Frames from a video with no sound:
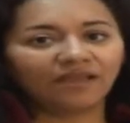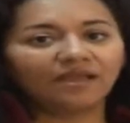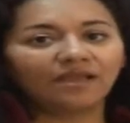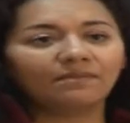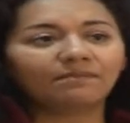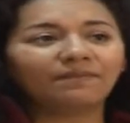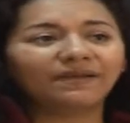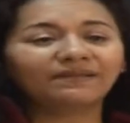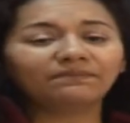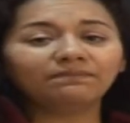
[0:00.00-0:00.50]

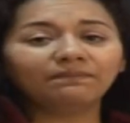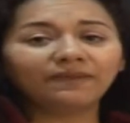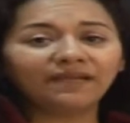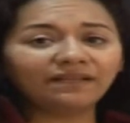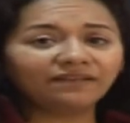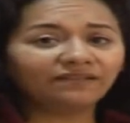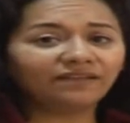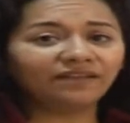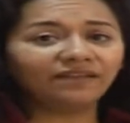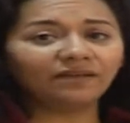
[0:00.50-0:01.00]
But
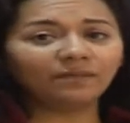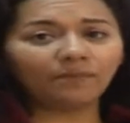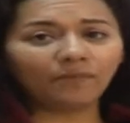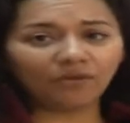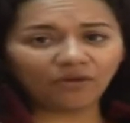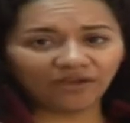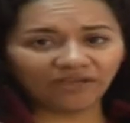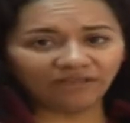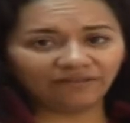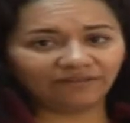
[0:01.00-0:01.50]
melting
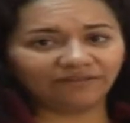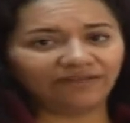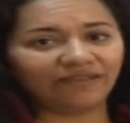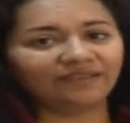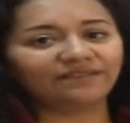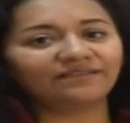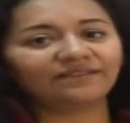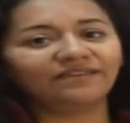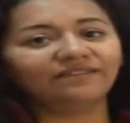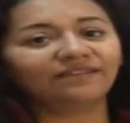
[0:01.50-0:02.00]
point
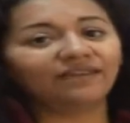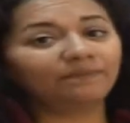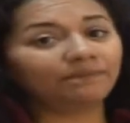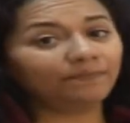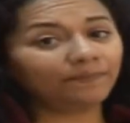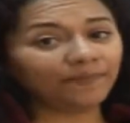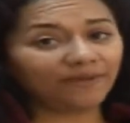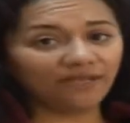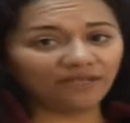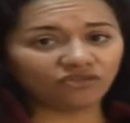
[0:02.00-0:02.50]
is the
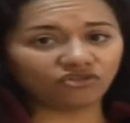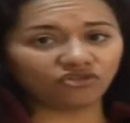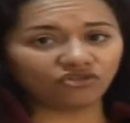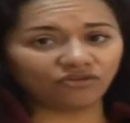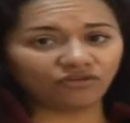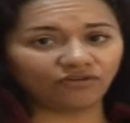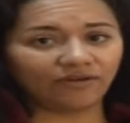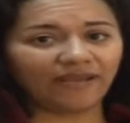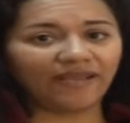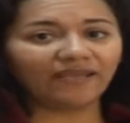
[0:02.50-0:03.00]

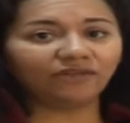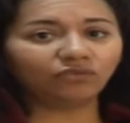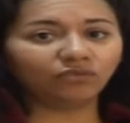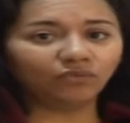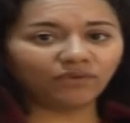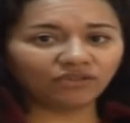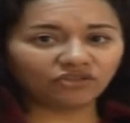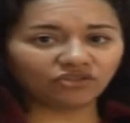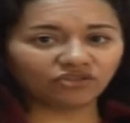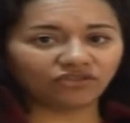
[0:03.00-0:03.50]
temperature at
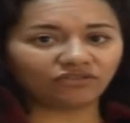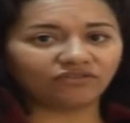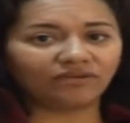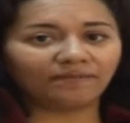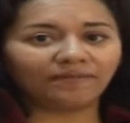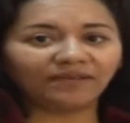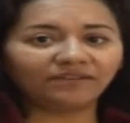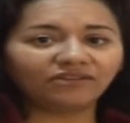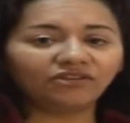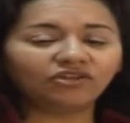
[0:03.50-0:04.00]
which the
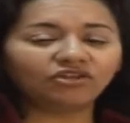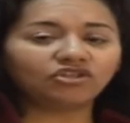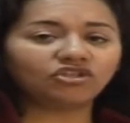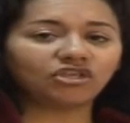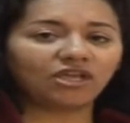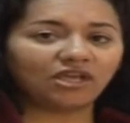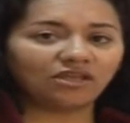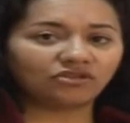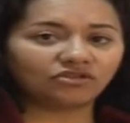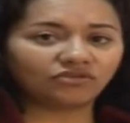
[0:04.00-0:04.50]
matter
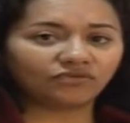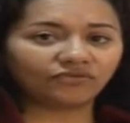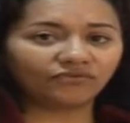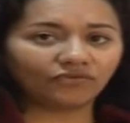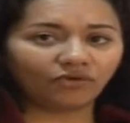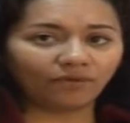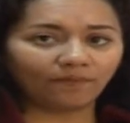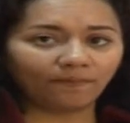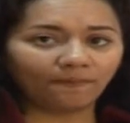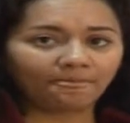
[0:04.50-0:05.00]
changes
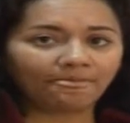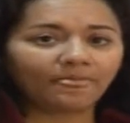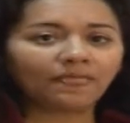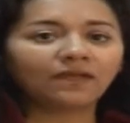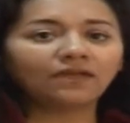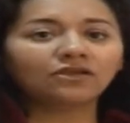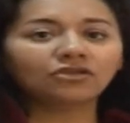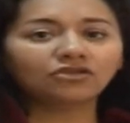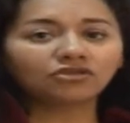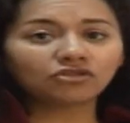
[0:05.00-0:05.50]
from
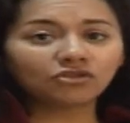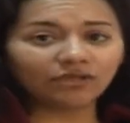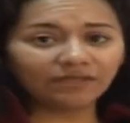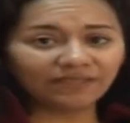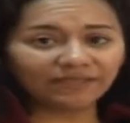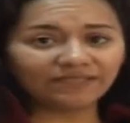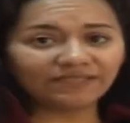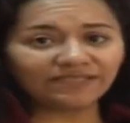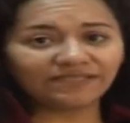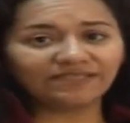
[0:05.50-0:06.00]

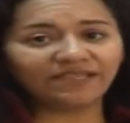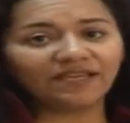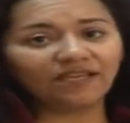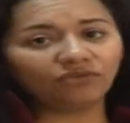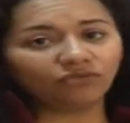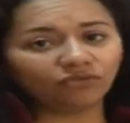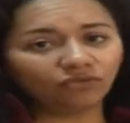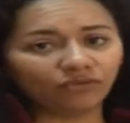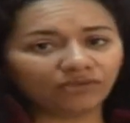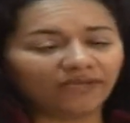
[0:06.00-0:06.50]
solid
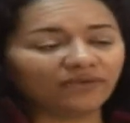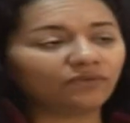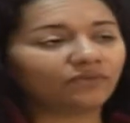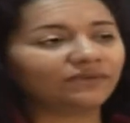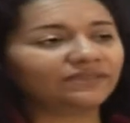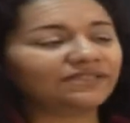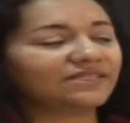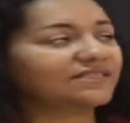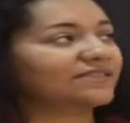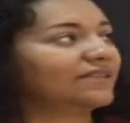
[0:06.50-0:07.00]
state to
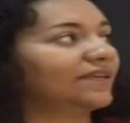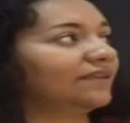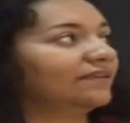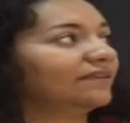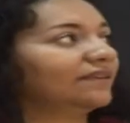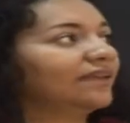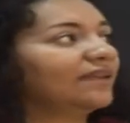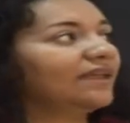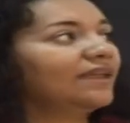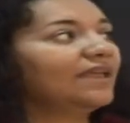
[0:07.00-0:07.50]
liquid
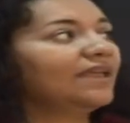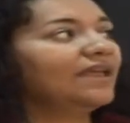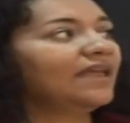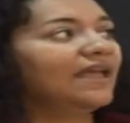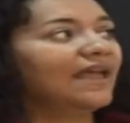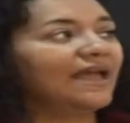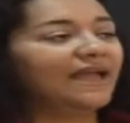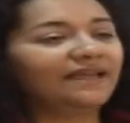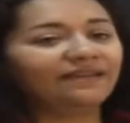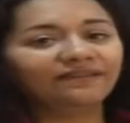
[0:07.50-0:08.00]
state.
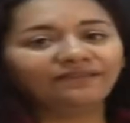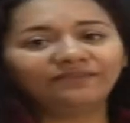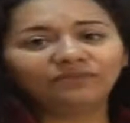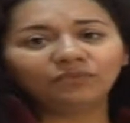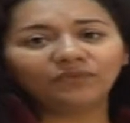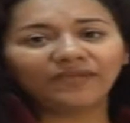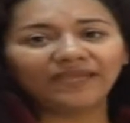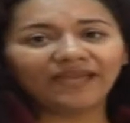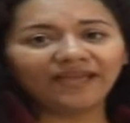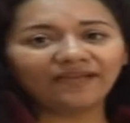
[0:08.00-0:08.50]
And
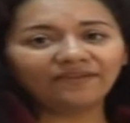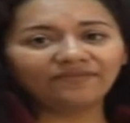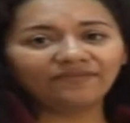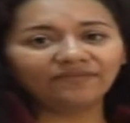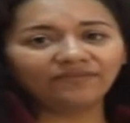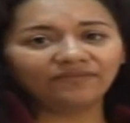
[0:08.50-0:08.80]
we have